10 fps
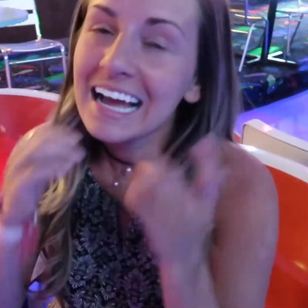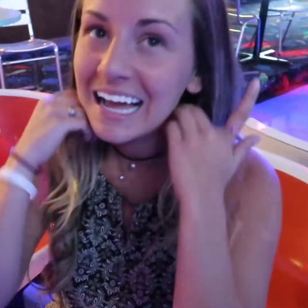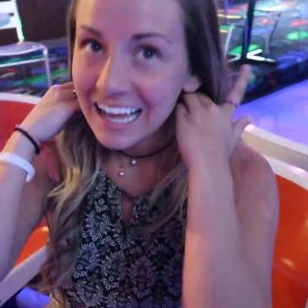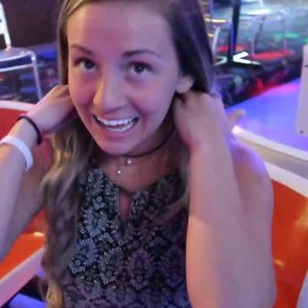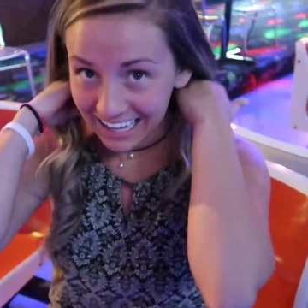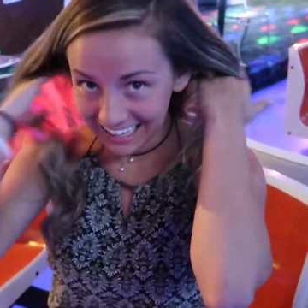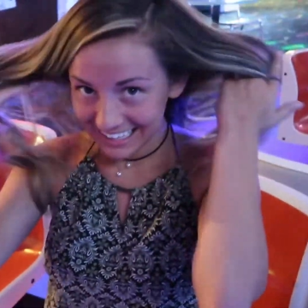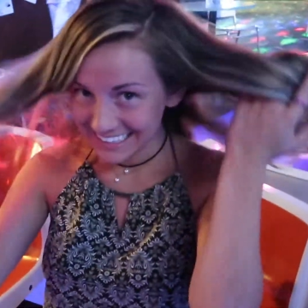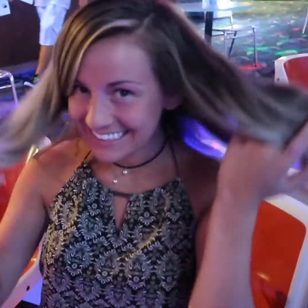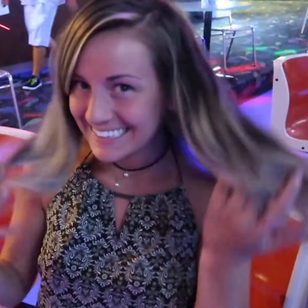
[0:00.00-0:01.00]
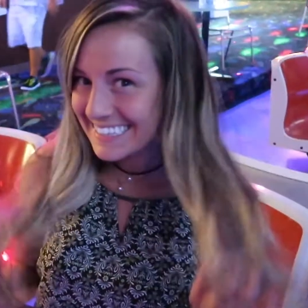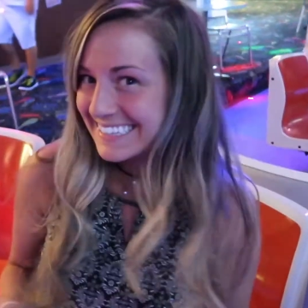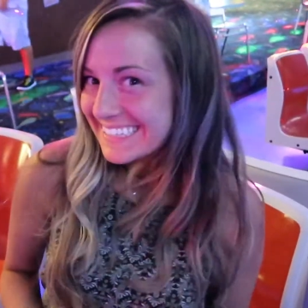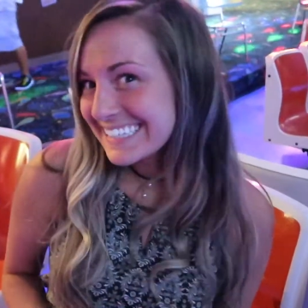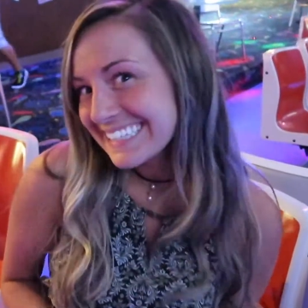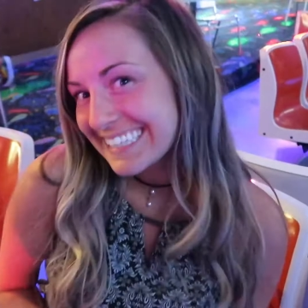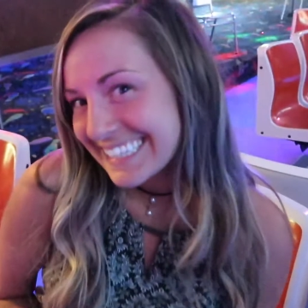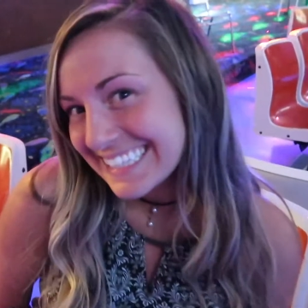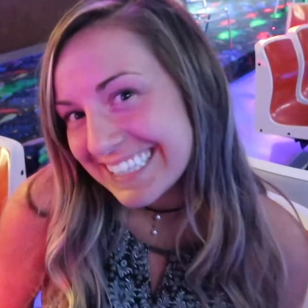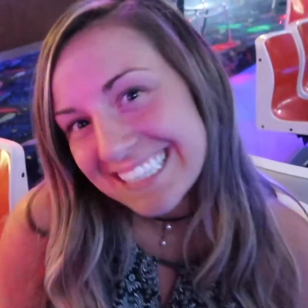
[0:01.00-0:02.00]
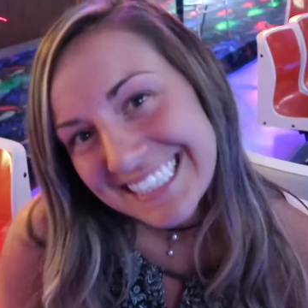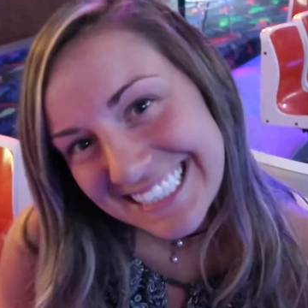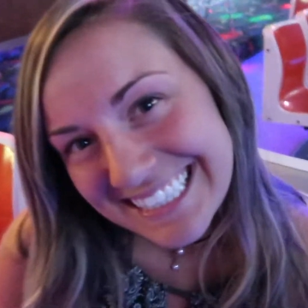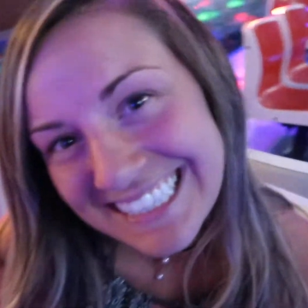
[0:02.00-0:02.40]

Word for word: Kenzie won again. Win number